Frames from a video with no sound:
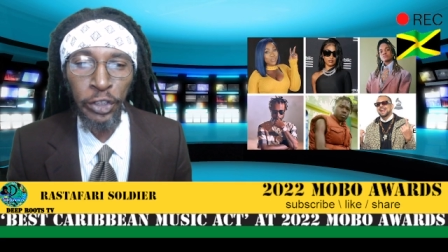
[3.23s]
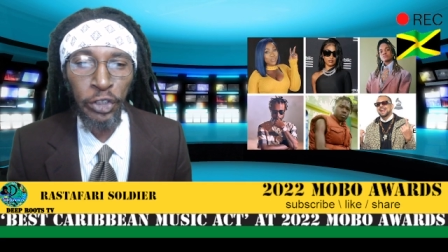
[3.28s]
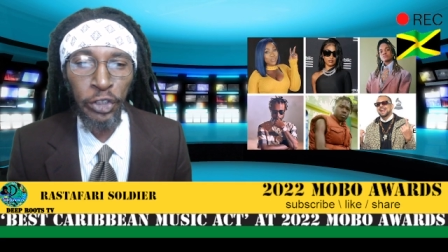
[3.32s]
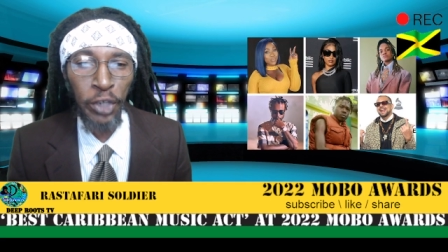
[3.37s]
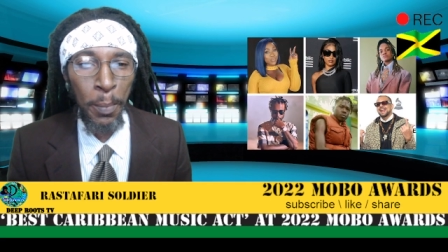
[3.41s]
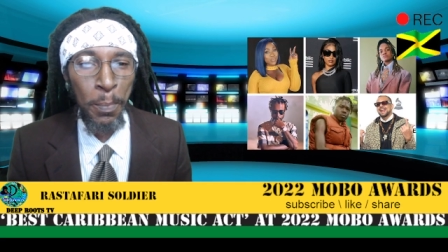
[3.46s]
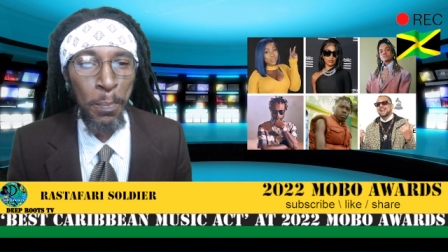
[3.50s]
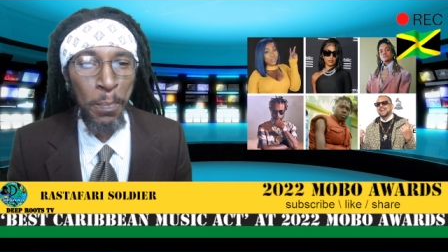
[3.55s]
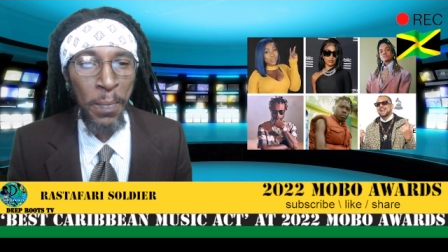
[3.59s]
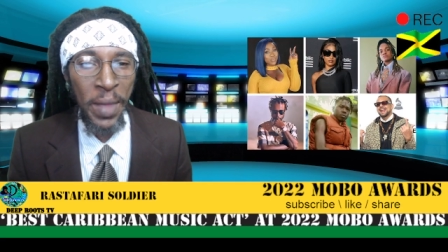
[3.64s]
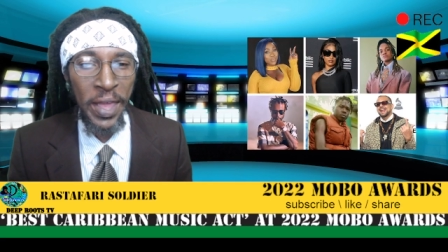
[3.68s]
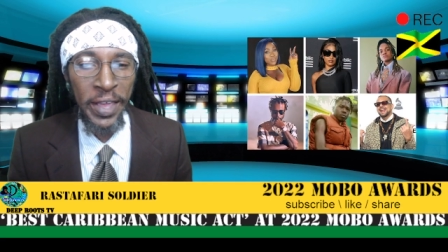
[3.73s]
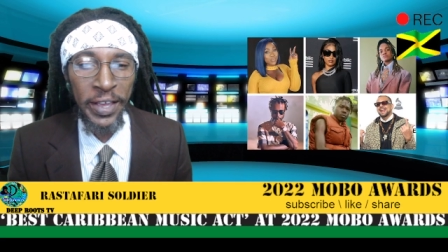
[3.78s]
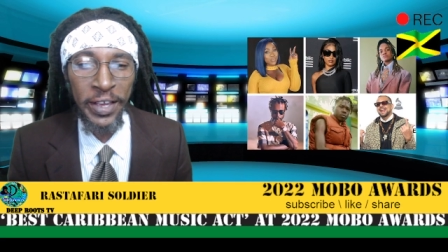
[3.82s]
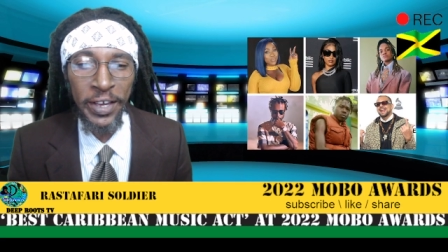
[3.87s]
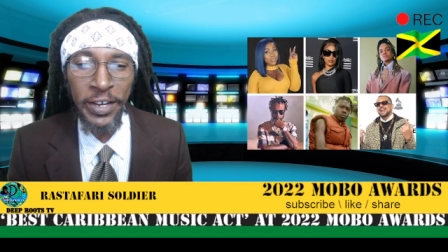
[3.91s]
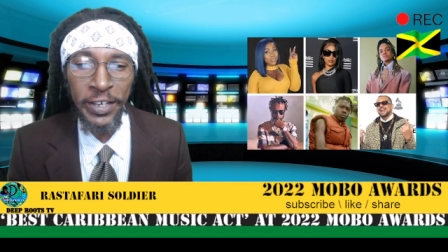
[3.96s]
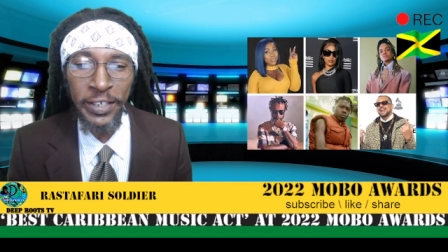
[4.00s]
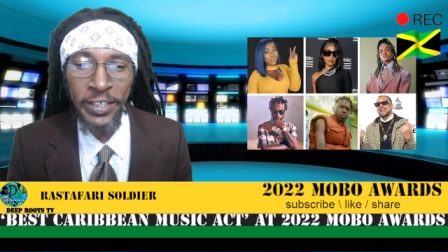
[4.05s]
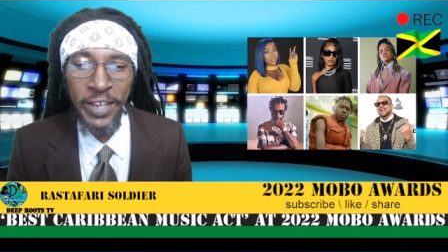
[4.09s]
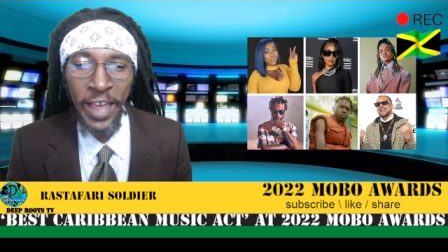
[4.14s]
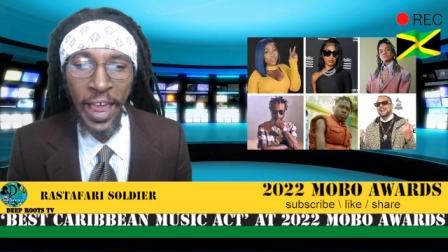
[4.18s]

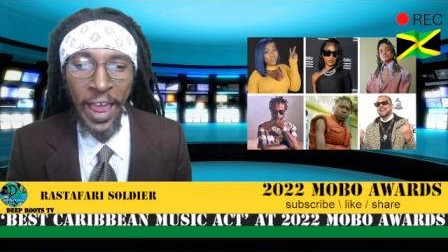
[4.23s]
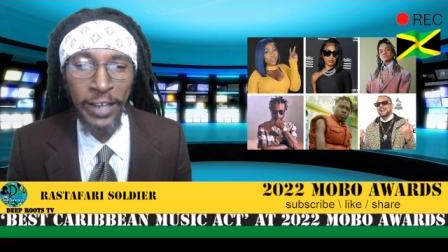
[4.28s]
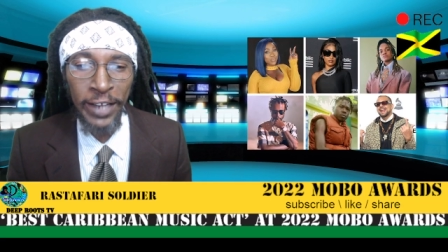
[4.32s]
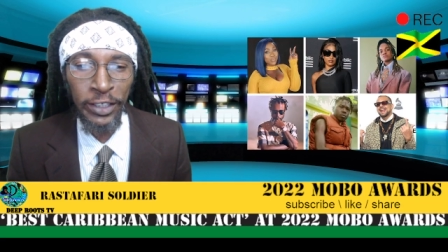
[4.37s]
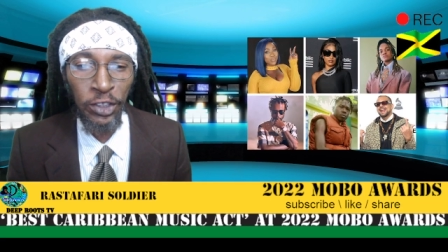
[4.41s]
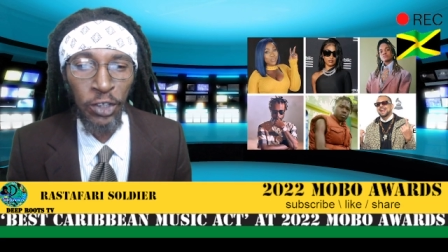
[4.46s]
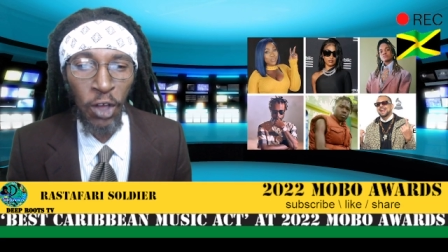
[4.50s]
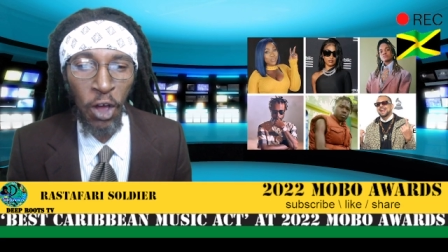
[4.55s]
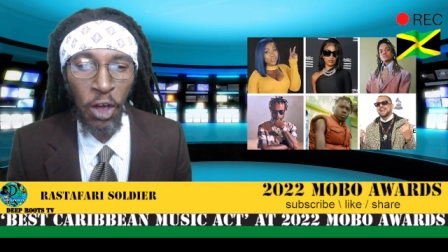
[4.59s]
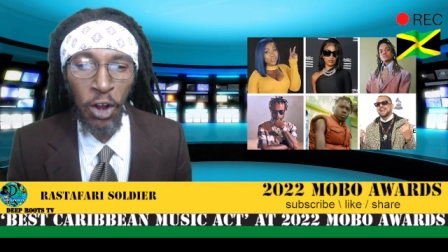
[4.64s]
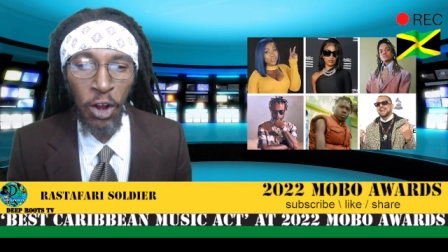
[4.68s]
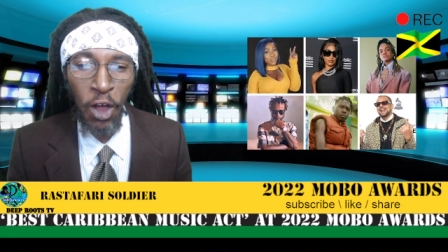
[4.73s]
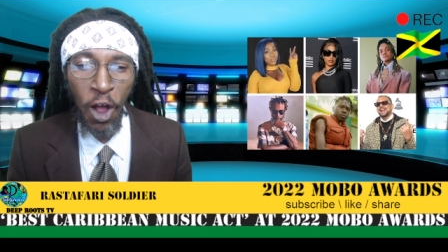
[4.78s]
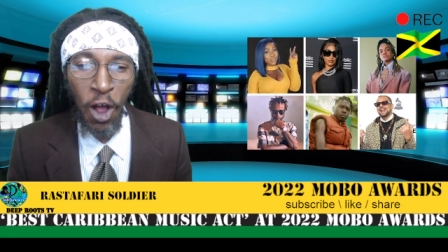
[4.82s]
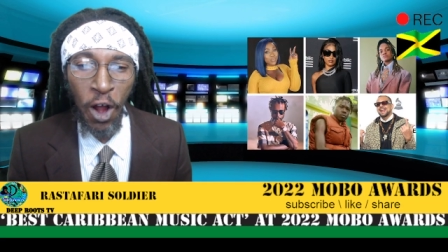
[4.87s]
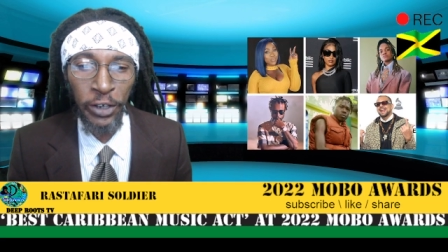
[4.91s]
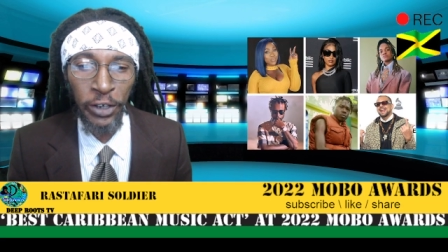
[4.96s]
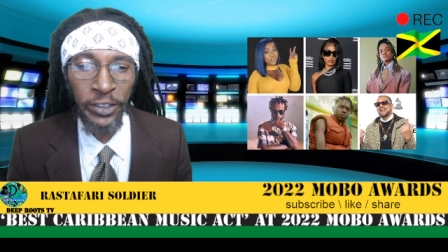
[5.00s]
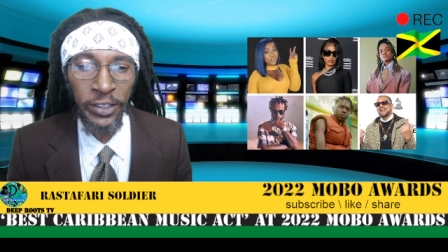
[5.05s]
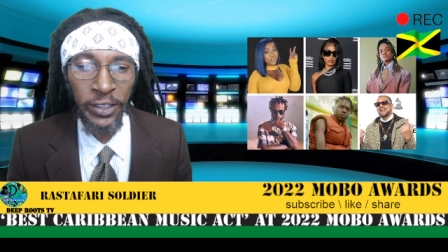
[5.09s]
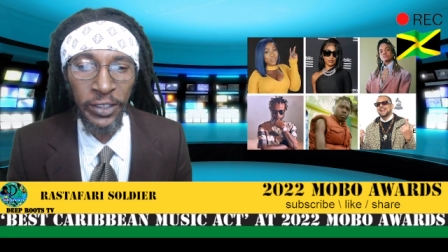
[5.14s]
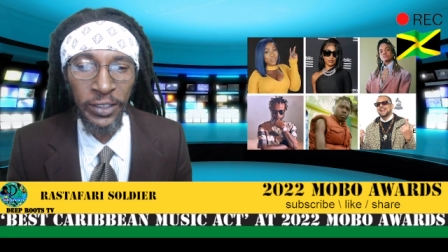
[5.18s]
Jamaican dancehall
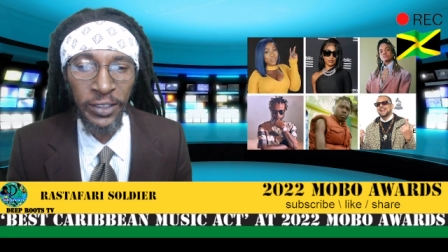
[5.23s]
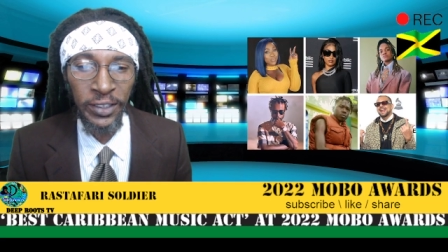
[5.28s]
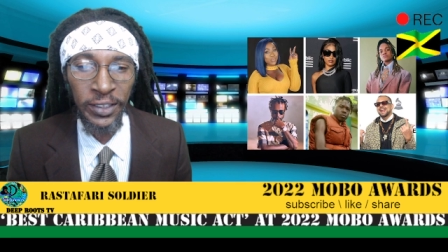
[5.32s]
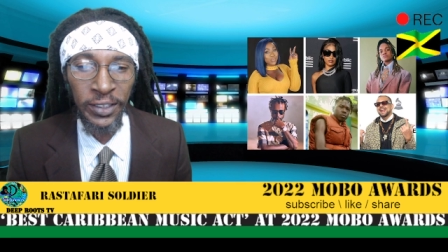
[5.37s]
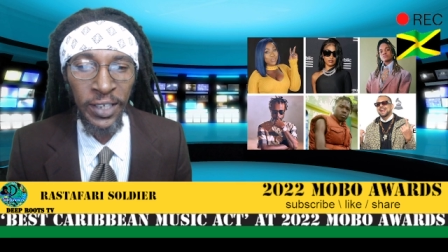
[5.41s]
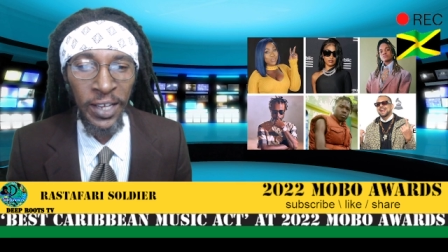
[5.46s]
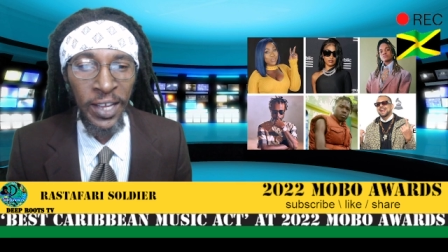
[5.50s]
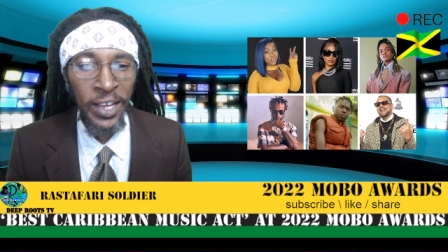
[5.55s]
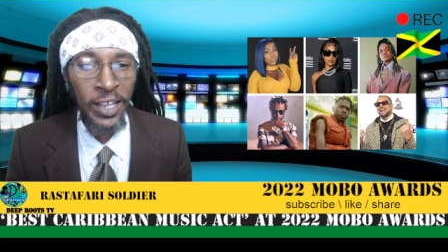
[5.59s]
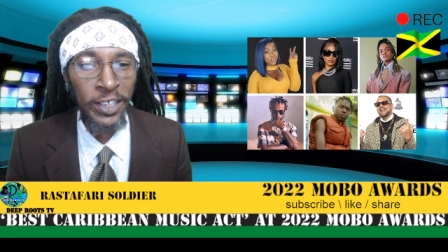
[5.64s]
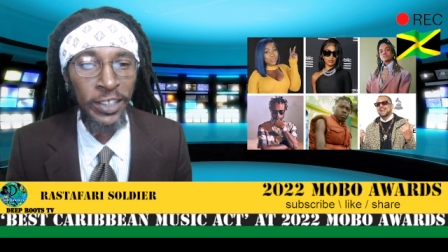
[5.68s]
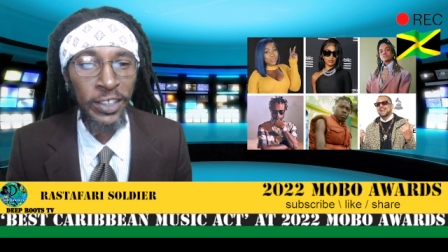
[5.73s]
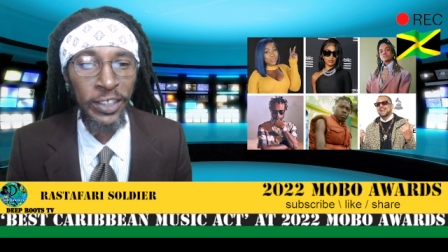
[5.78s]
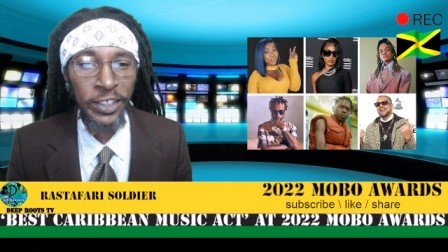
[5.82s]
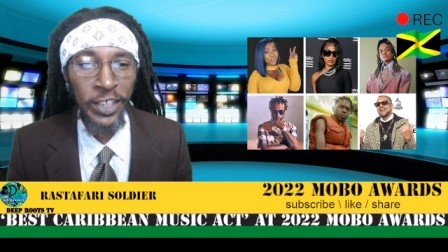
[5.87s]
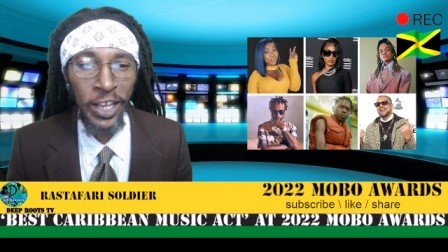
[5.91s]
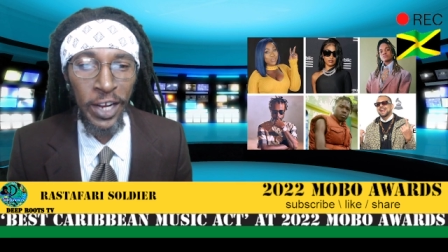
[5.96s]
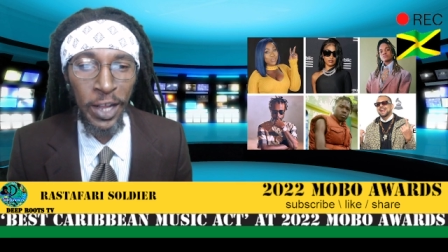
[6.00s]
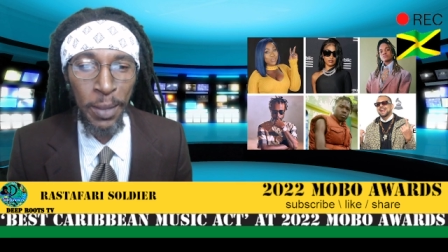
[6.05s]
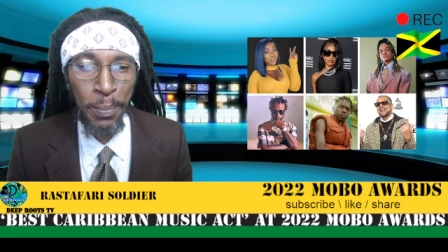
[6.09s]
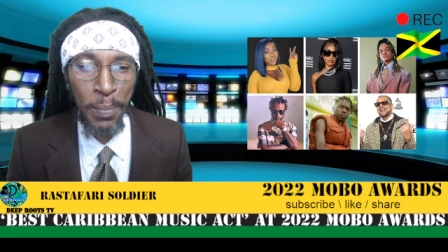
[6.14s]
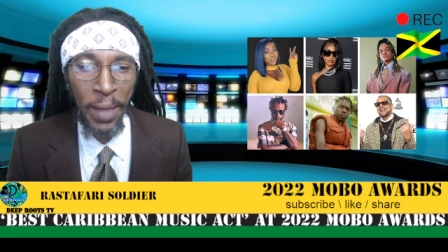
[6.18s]
artist
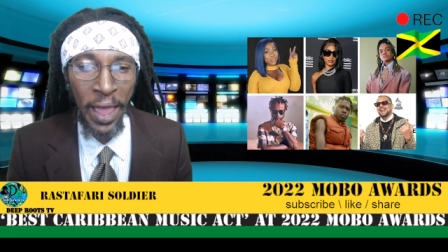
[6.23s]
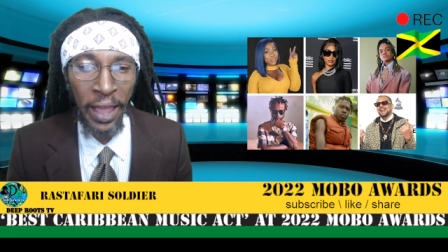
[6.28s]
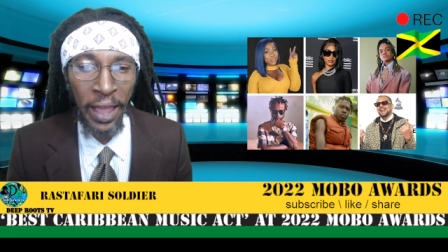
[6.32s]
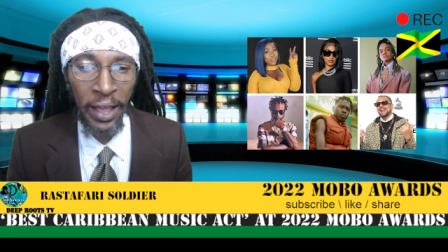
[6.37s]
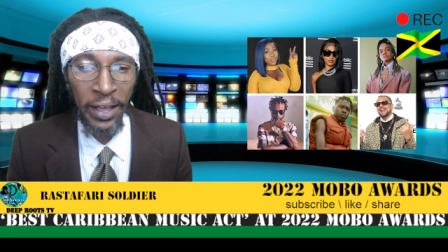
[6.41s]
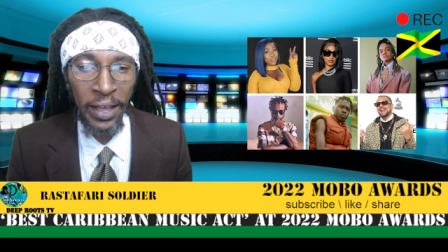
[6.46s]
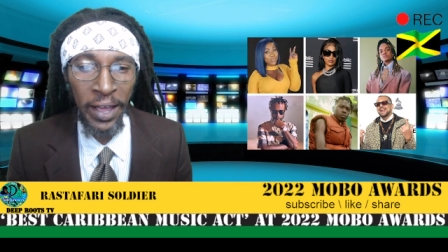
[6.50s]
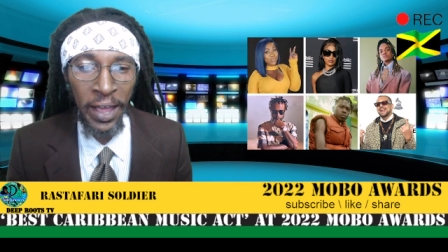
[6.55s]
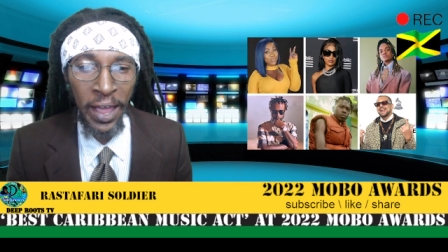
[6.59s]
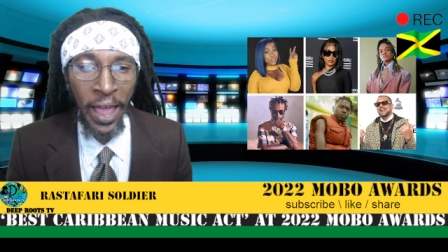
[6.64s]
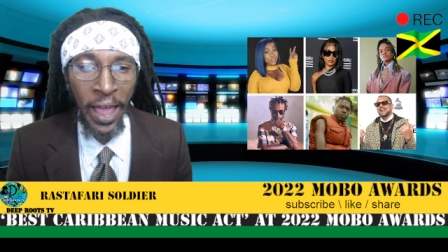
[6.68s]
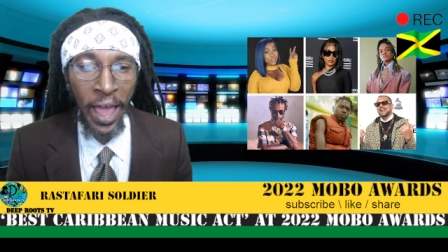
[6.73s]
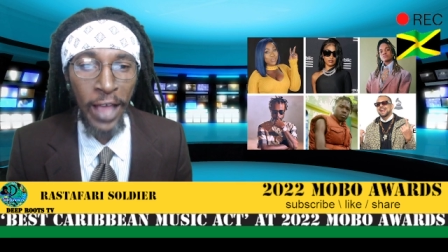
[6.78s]
Skillibeng